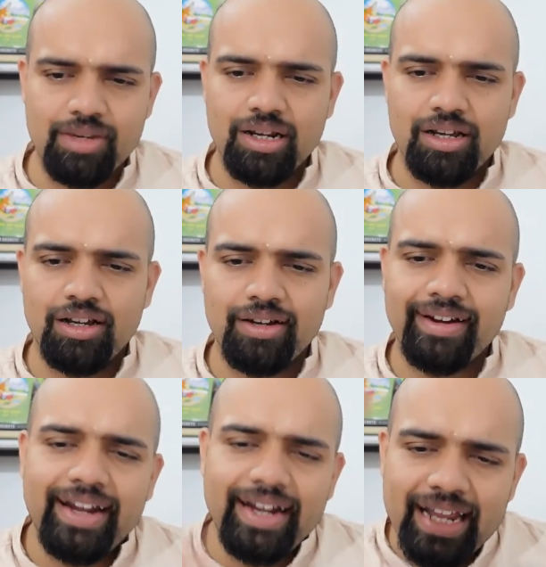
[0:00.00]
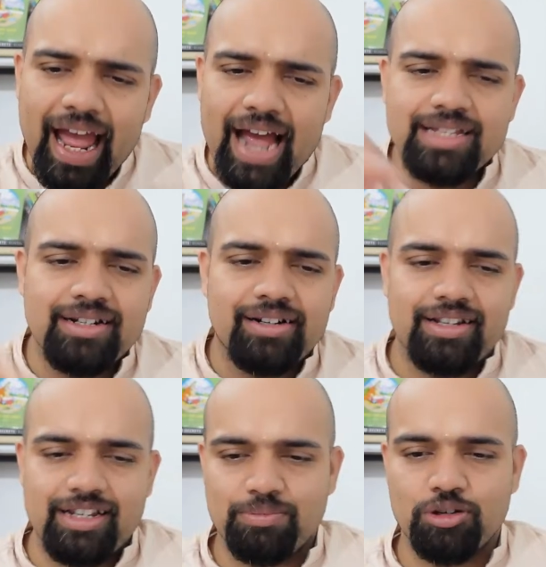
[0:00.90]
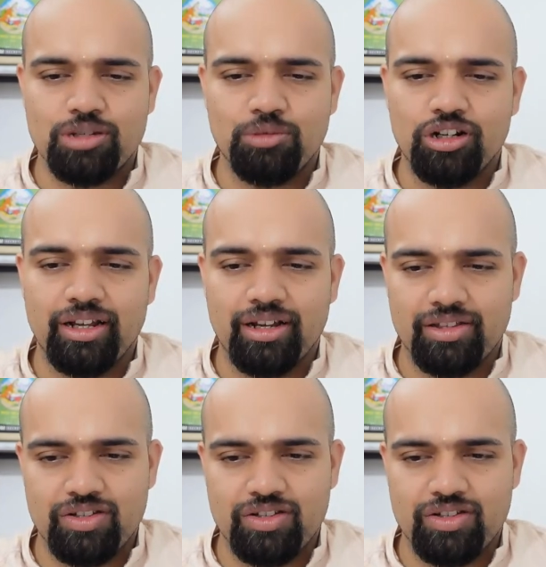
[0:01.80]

Try eating as little as possible on Ekadashi.